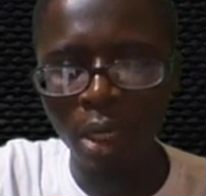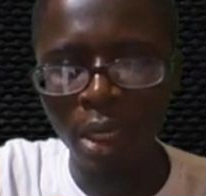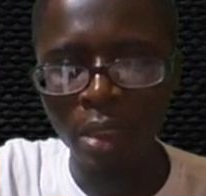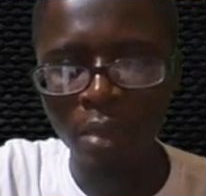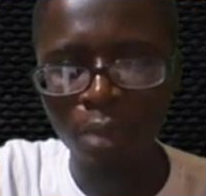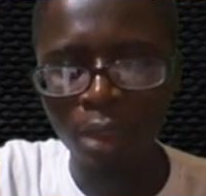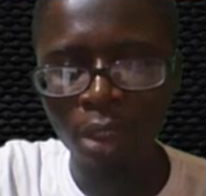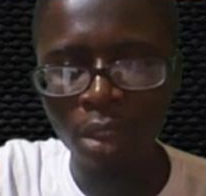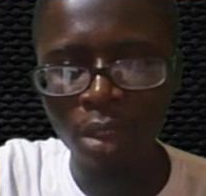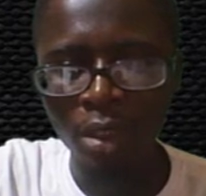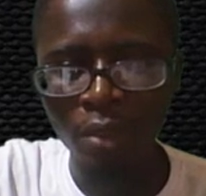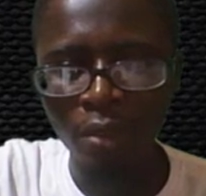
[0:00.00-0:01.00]
And
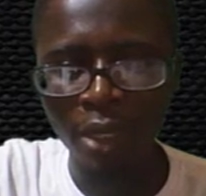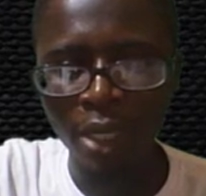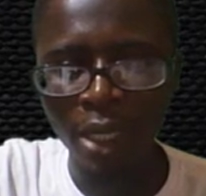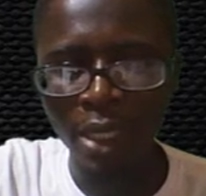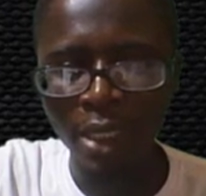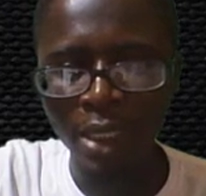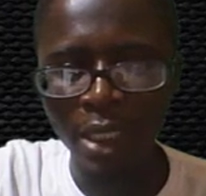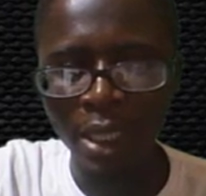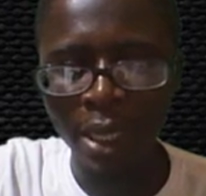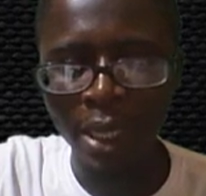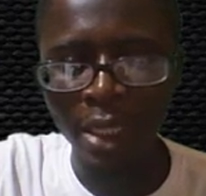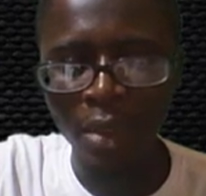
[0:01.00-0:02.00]
please don't forget,
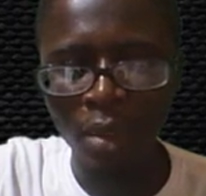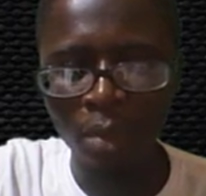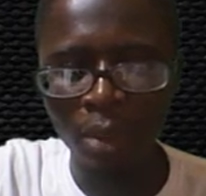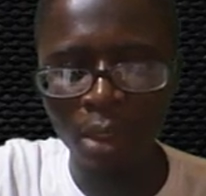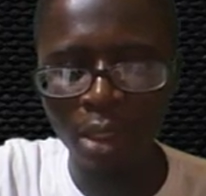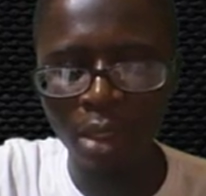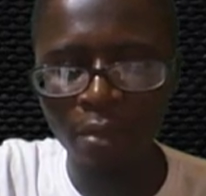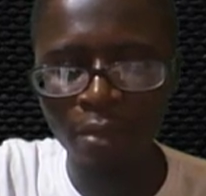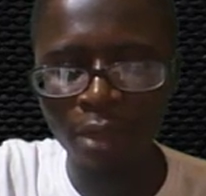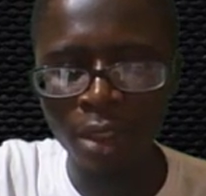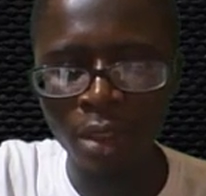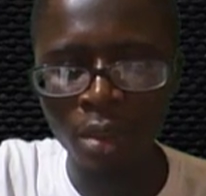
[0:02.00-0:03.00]
like and comment on our
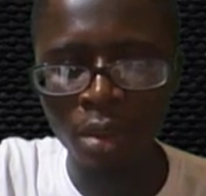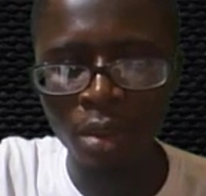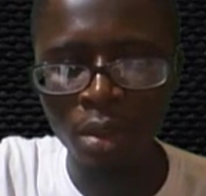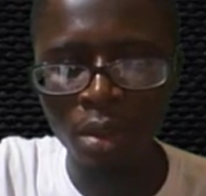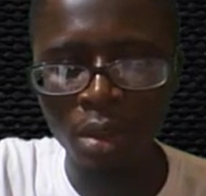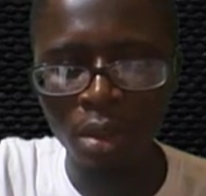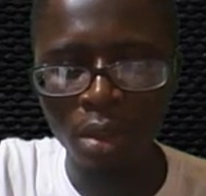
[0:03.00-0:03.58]
videos.